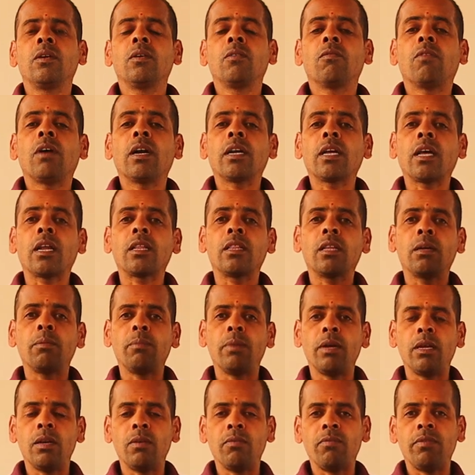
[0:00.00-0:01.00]
What are the
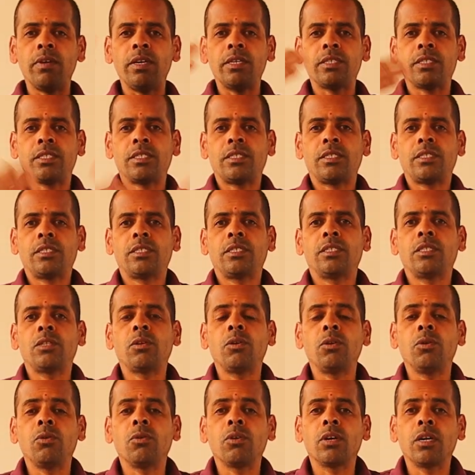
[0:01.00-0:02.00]
benefits
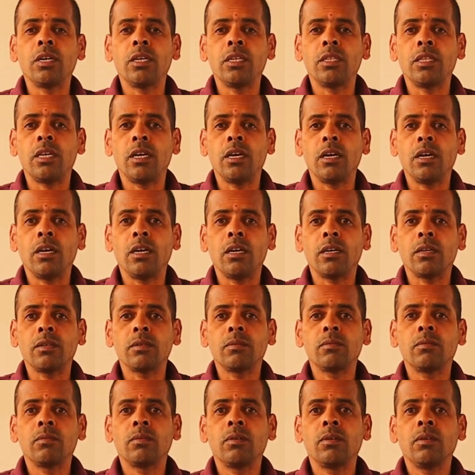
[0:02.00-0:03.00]
through Yoga Nidra?
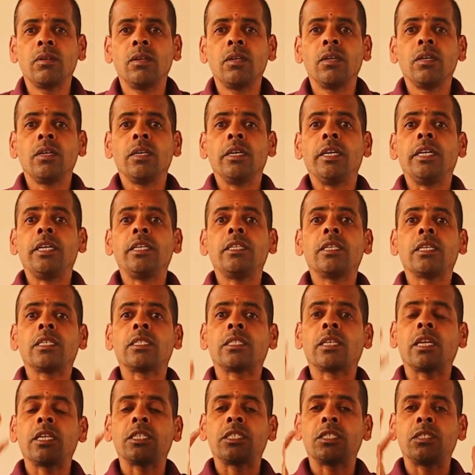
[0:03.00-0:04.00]
It is a
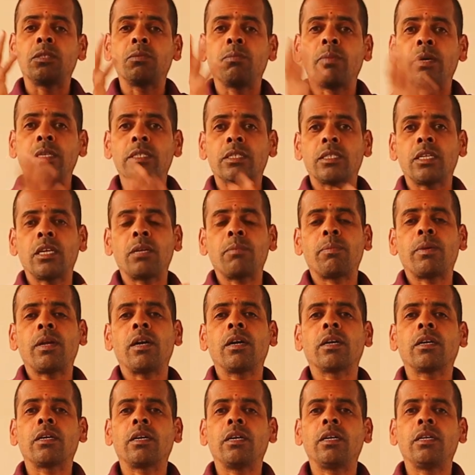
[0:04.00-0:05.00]
stress buster
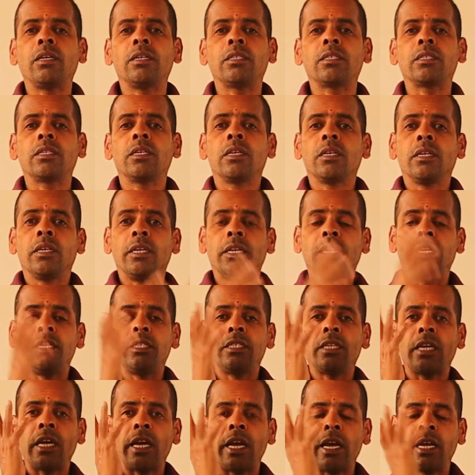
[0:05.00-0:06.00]
practice, it
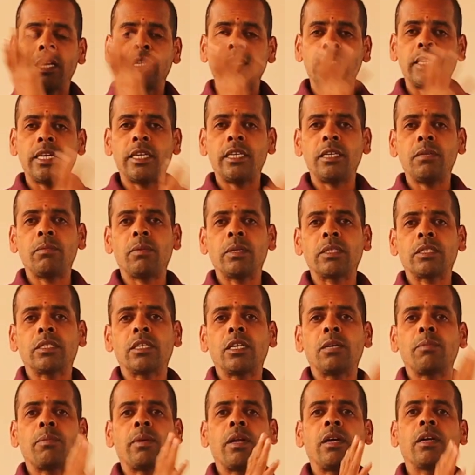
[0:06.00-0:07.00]
is the anxiety
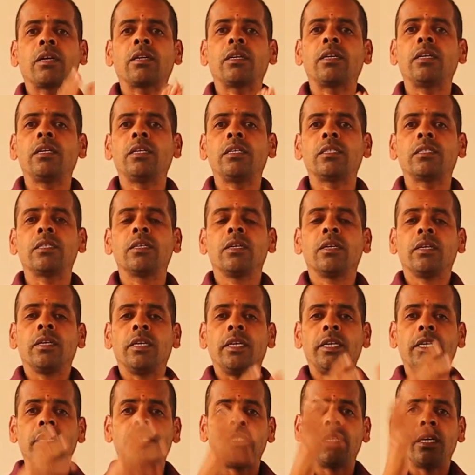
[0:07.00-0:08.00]
buster practice,
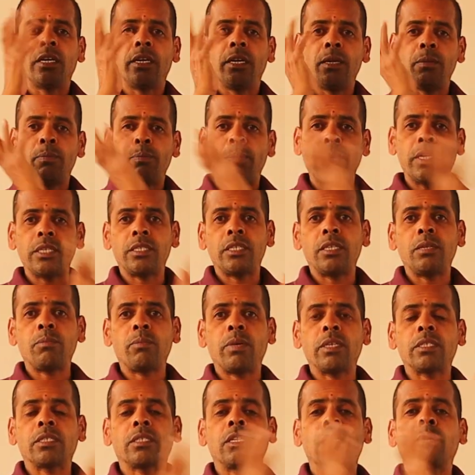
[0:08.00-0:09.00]
it is a depression
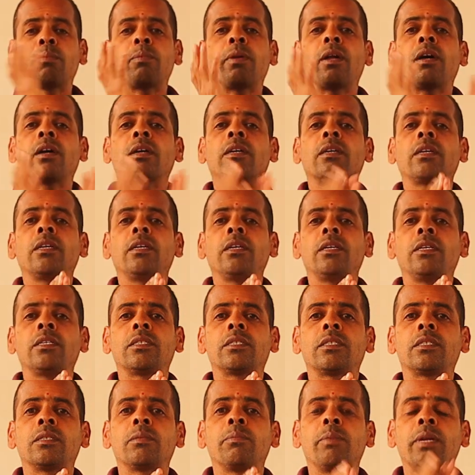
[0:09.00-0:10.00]
buster
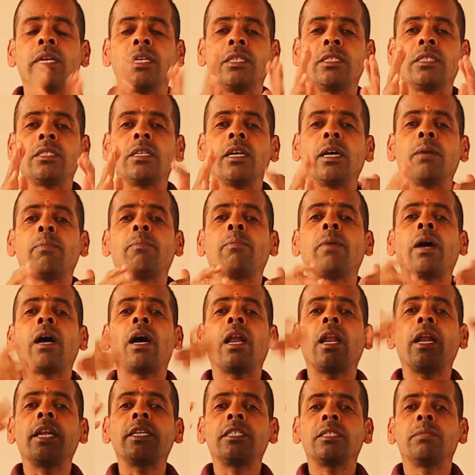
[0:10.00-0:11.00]
practice, brings the
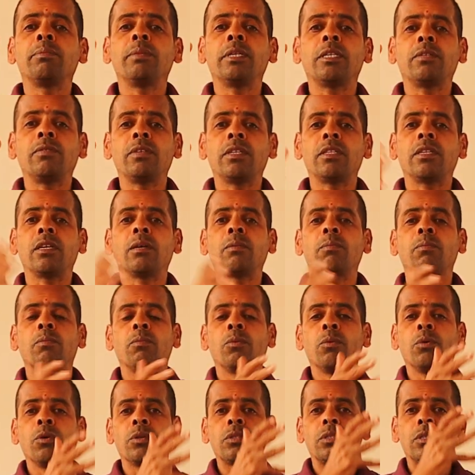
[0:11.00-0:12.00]
balance between the
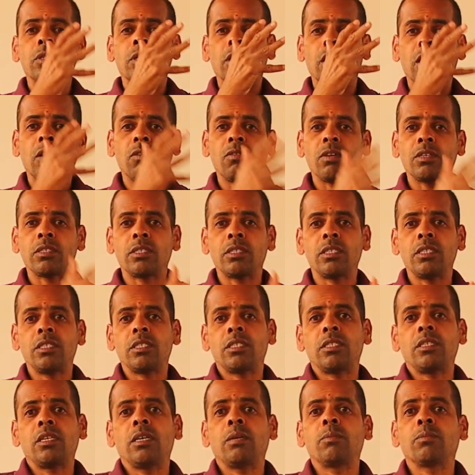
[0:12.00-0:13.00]
both nervous
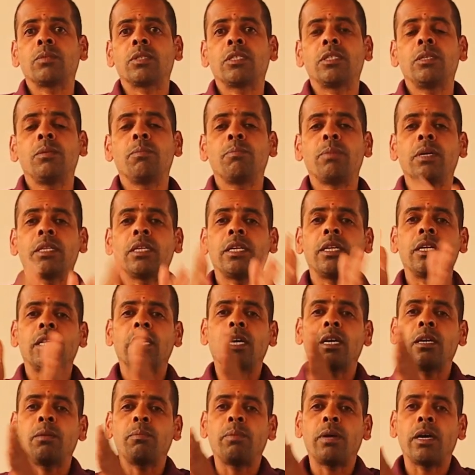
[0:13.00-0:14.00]
systems, sympathetic
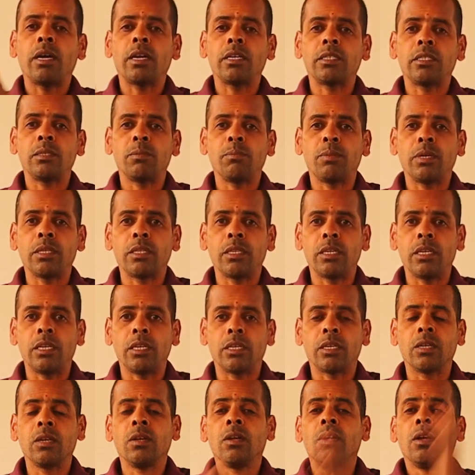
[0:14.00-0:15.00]
and
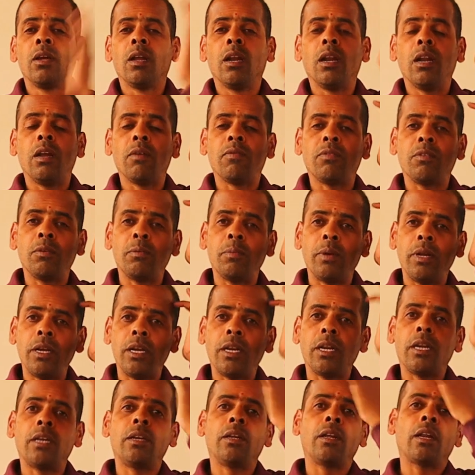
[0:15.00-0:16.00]
parasympathetic, left
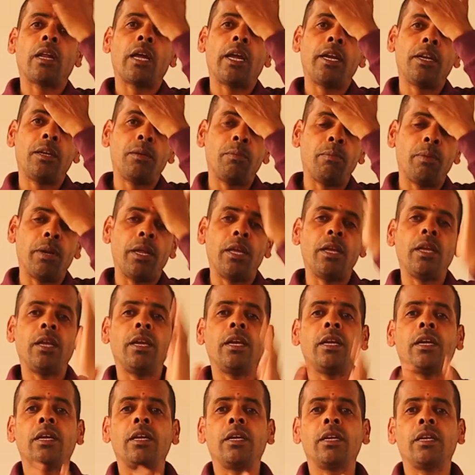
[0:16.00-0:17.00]
brain and right
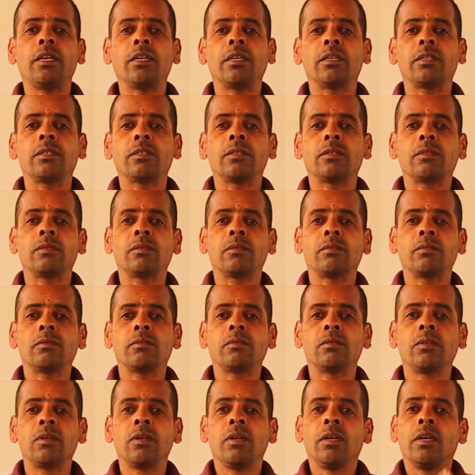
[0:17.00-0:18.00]
brain,
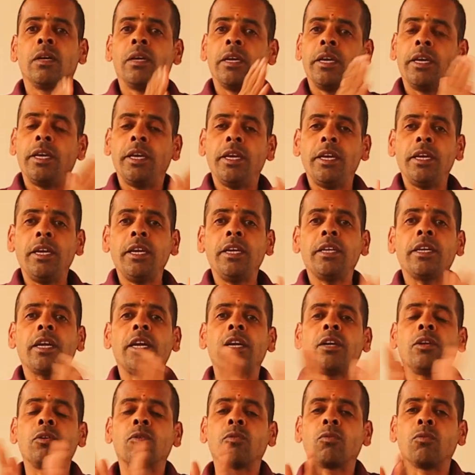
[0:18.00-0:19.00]
heat
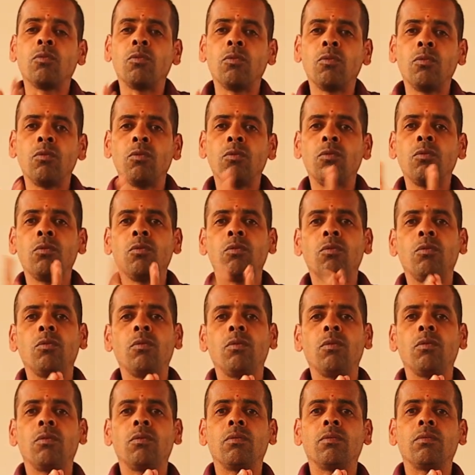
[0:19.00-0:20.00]
and
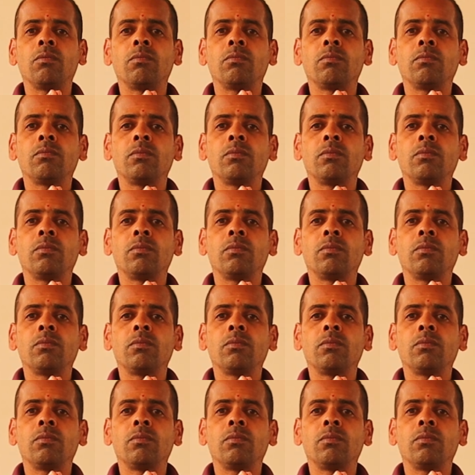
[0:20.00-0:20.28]
cool.